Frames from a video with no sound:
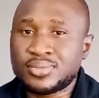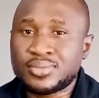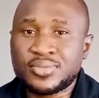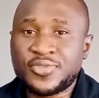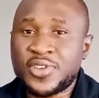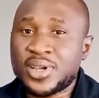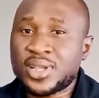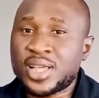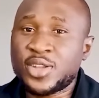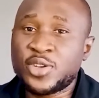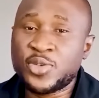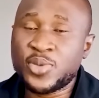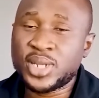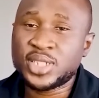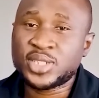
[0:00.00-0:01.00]
frankly, I don't know
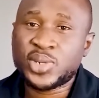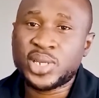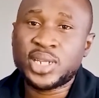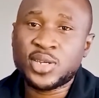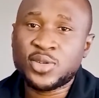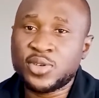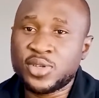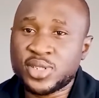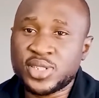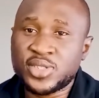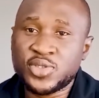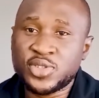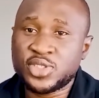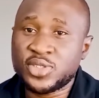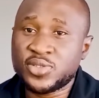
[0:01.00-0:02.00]
why there's wide angle on this
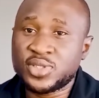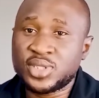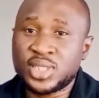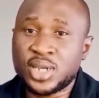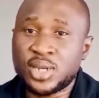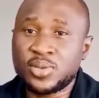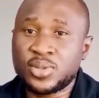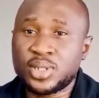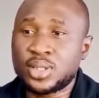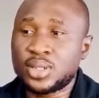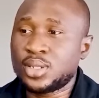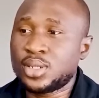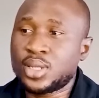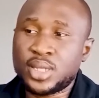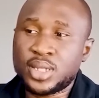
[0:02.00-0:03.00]
one to even start with.
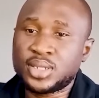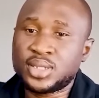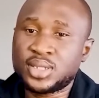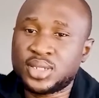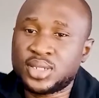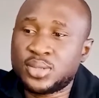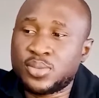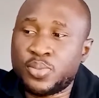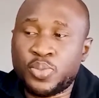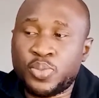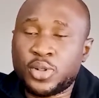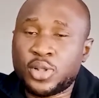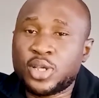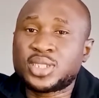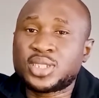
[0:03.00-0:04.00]
It
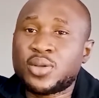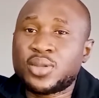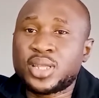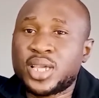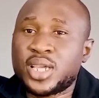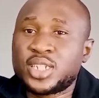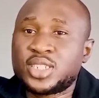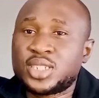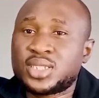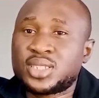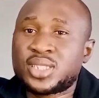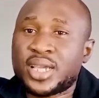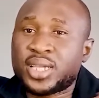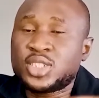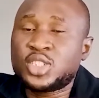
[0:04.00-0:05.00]
blurs out the edges, like